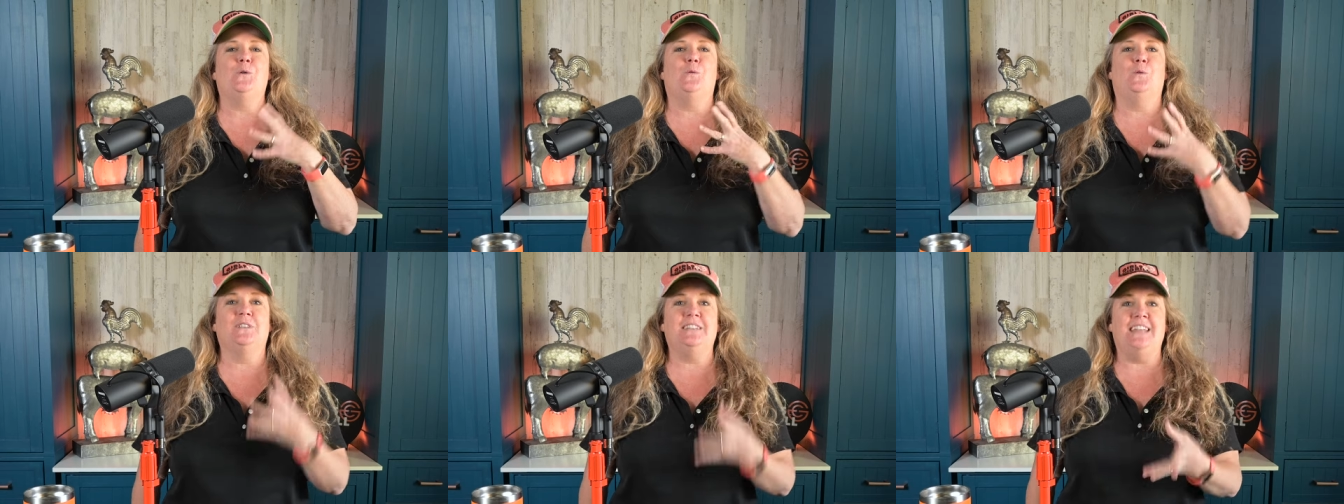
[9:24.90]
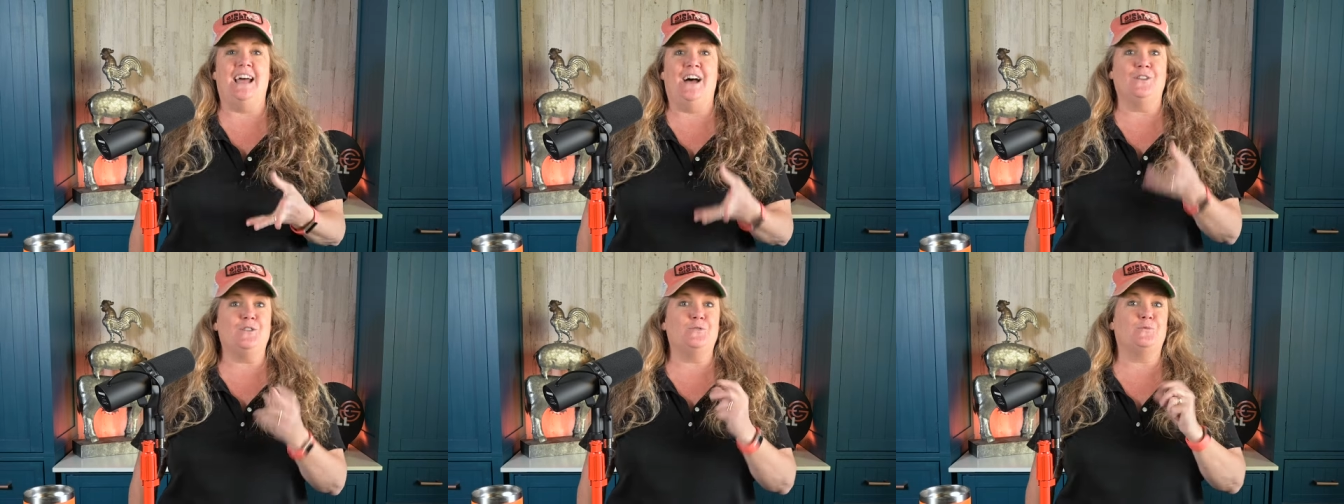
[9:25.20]
Well,
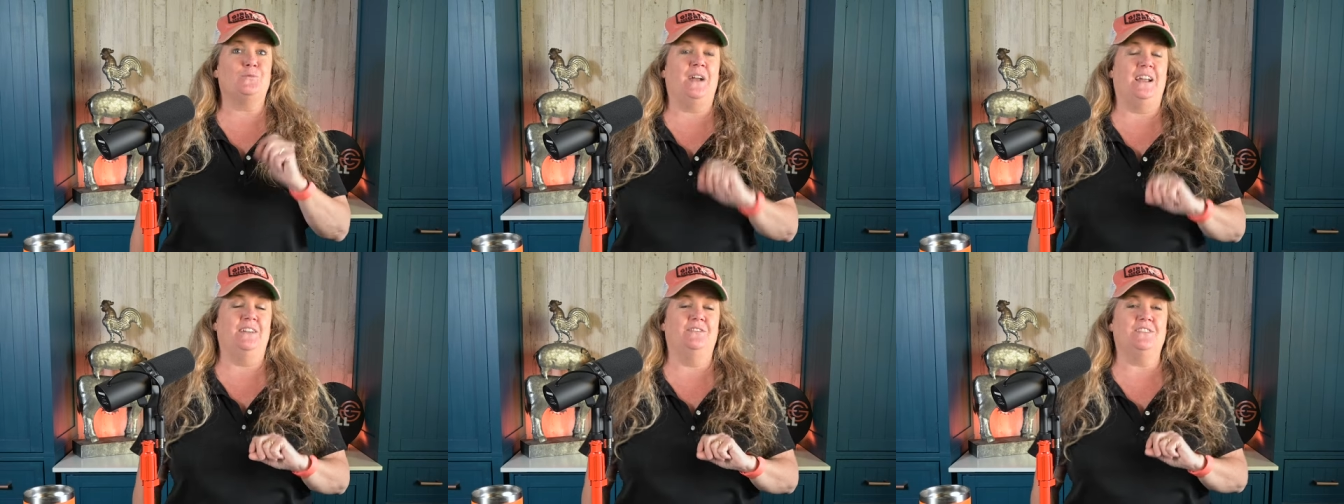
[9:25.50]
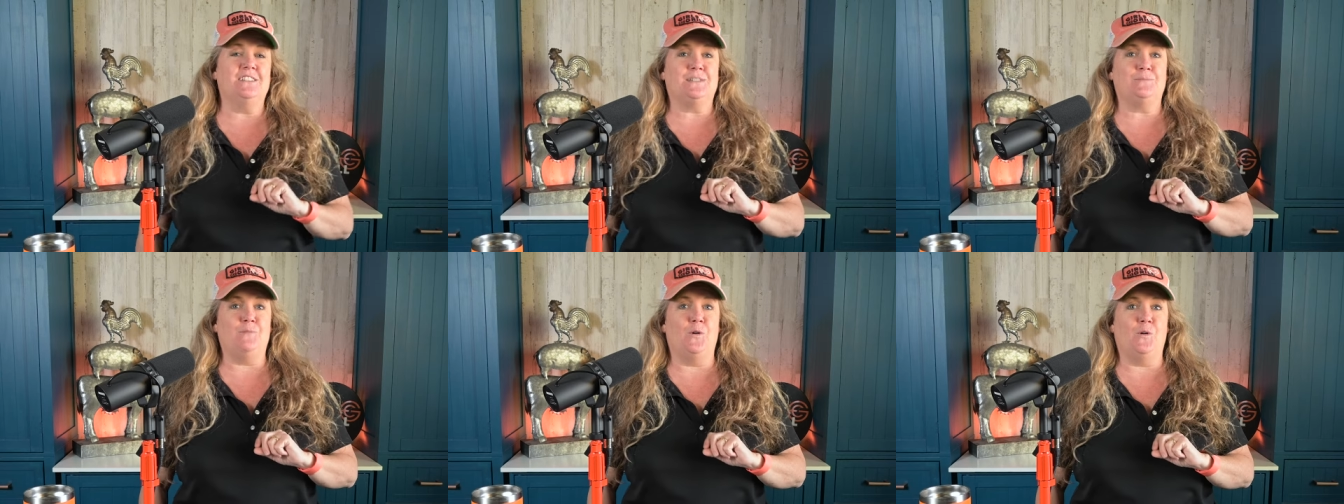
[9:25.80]
now the
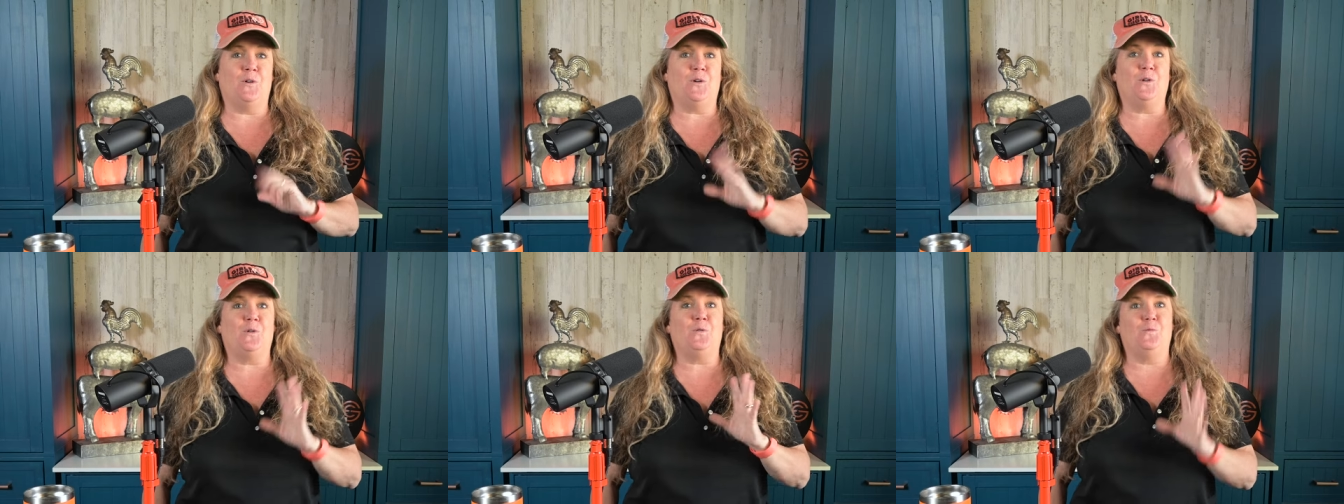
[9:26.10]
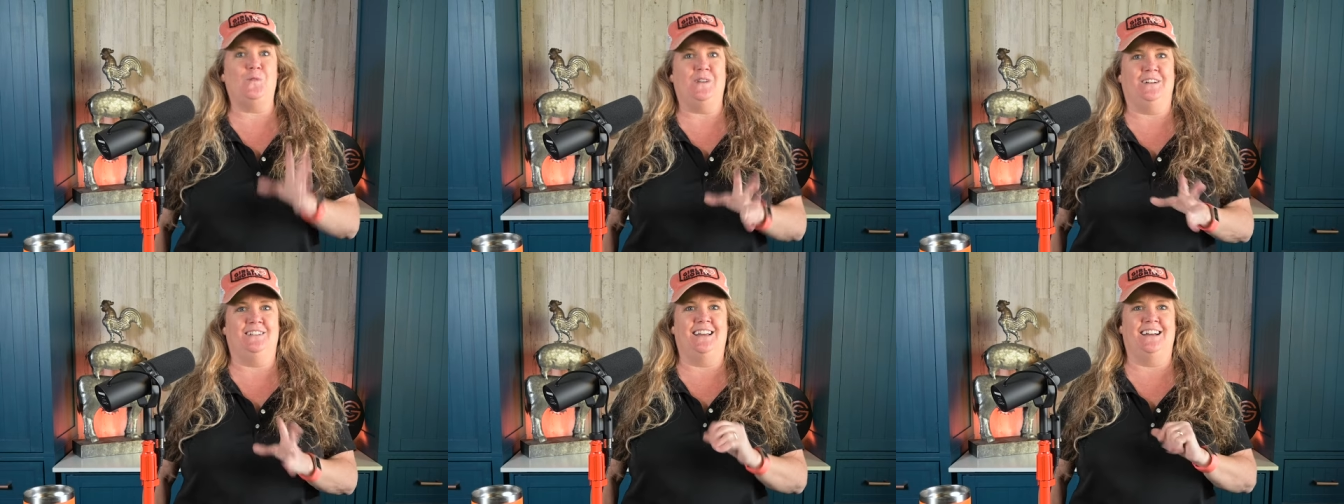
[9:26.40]
Raven smoker
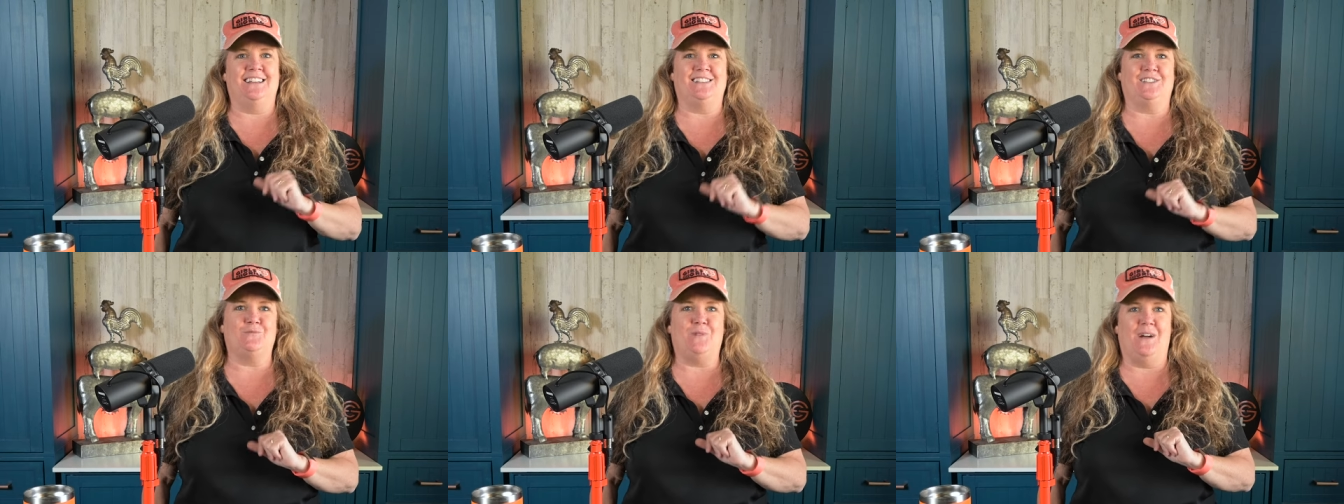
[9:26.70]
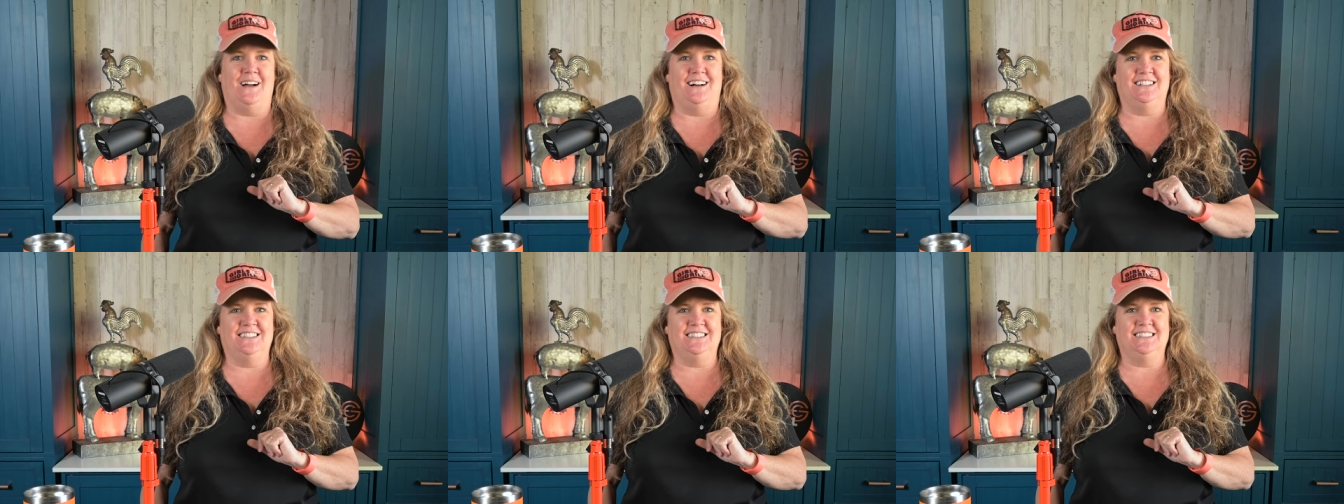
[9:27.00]
will as
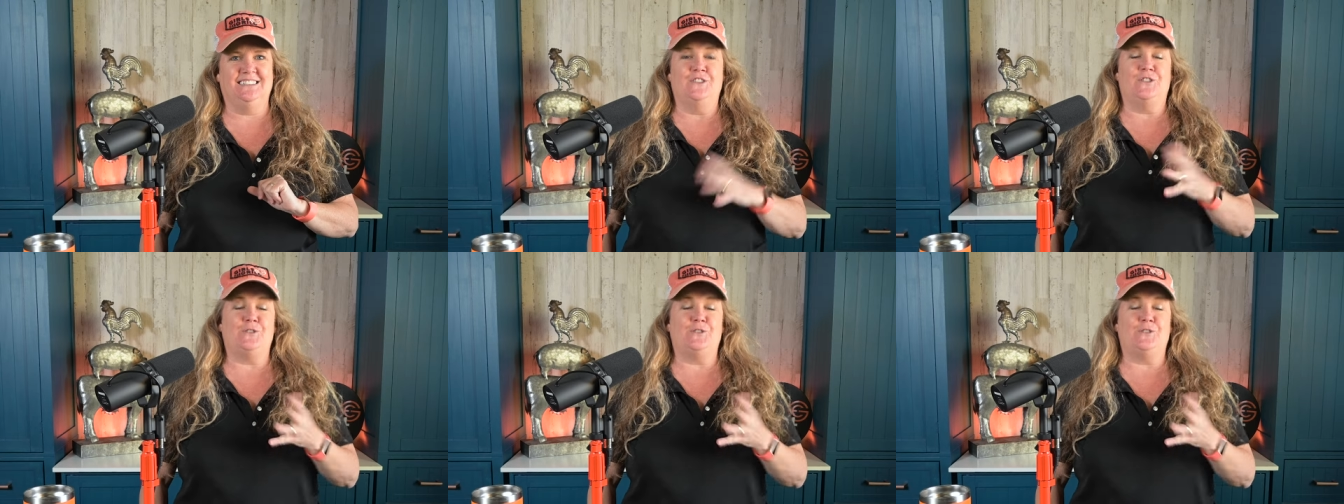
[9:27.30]
well.